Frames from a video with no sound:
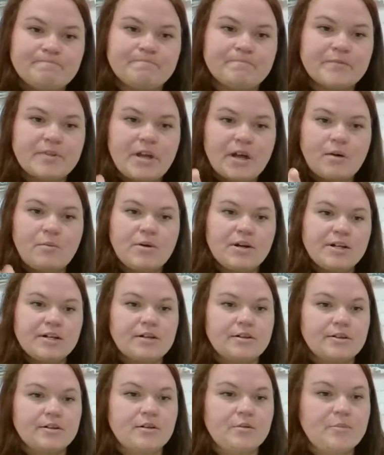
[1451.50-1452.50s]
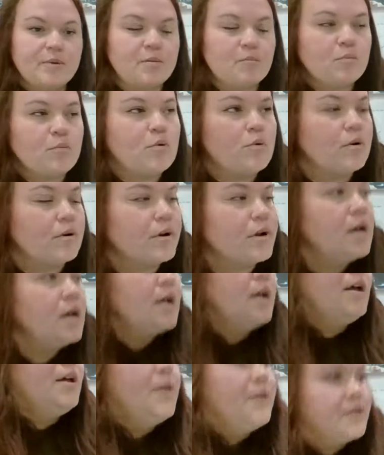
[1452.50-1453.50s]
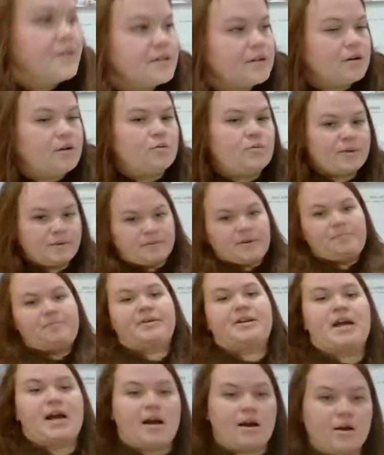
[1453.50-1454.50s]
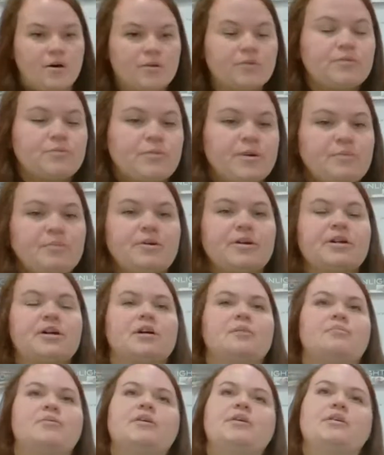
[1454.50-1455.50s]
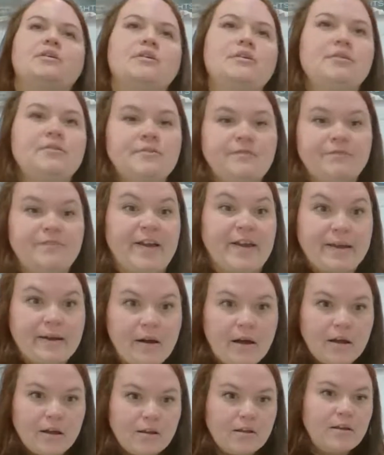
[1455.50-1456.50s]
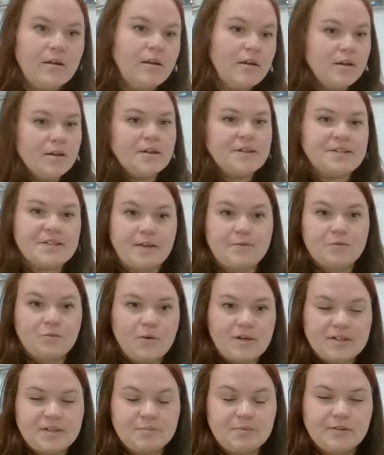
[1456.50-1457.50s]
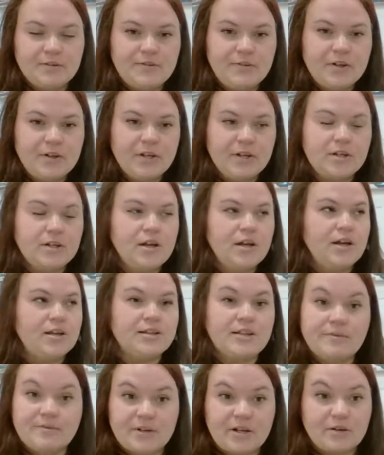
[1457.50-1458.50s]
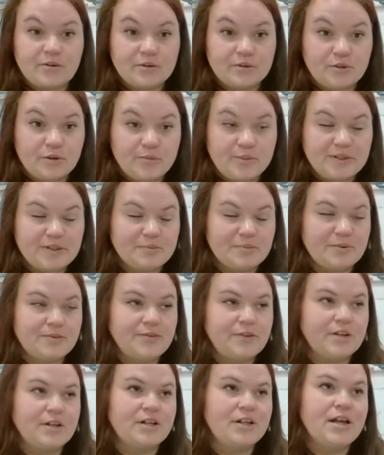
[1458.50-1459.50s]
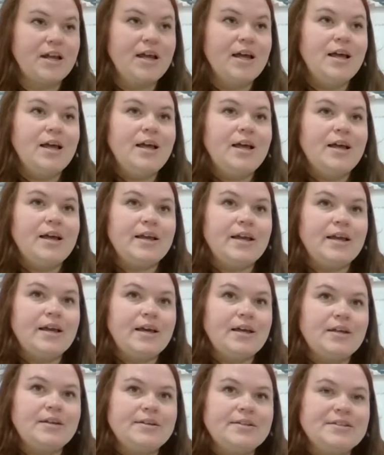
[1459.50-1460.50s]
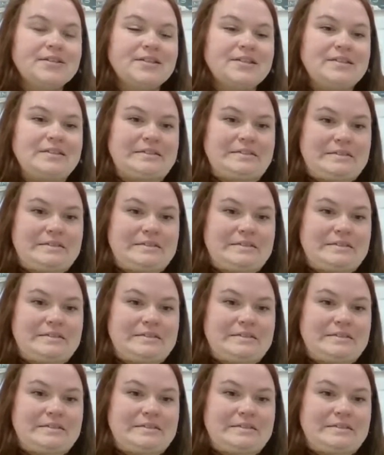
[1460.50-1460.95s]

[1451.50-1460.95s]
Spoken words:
I wanted a little bit more. So we rip it out and we put up Vega, 7 watts per foot, 1,100 lumens per foot, and